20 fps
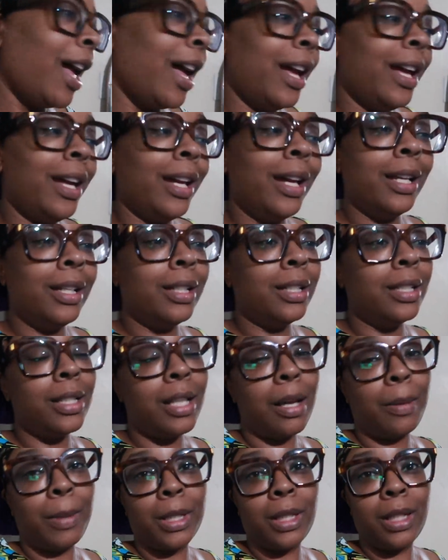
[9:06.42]
I ain't got nothing to
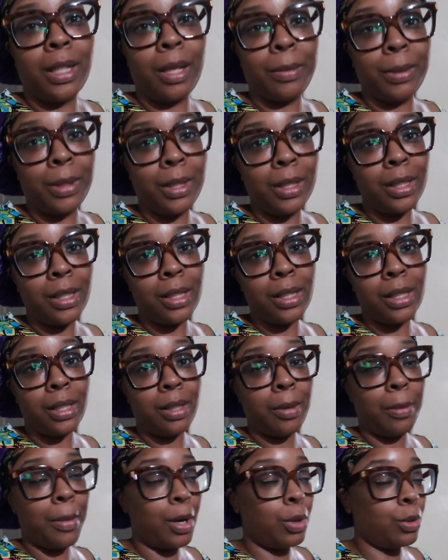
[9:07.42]
talk about today, but this is
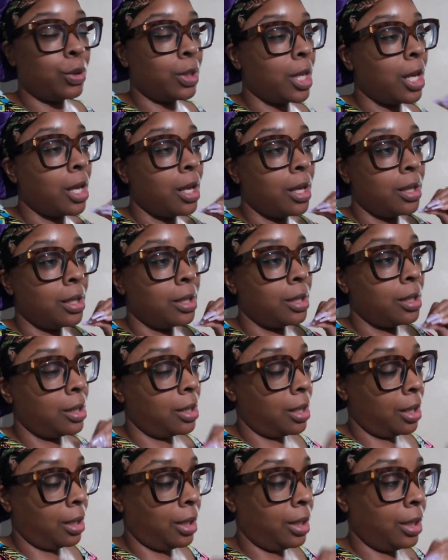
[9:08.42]
the most
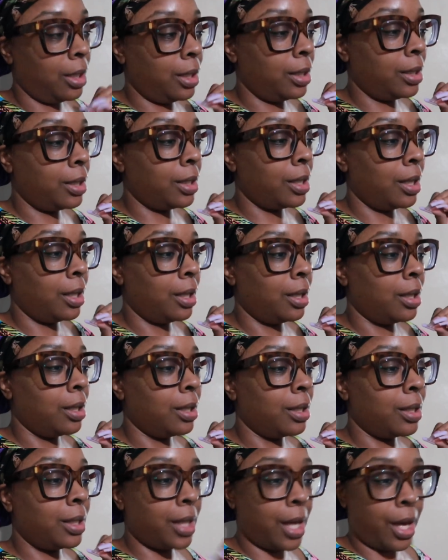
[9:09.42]
Sundays
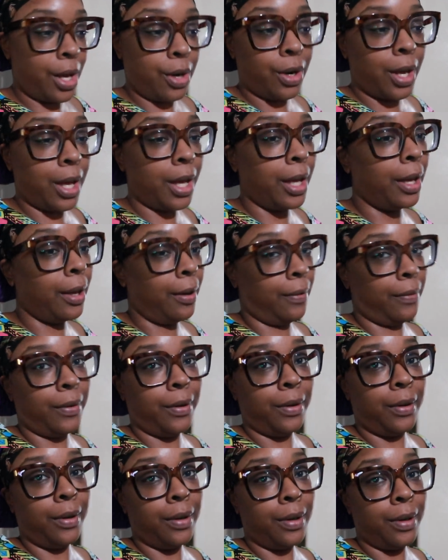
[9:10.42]
Saturday ever.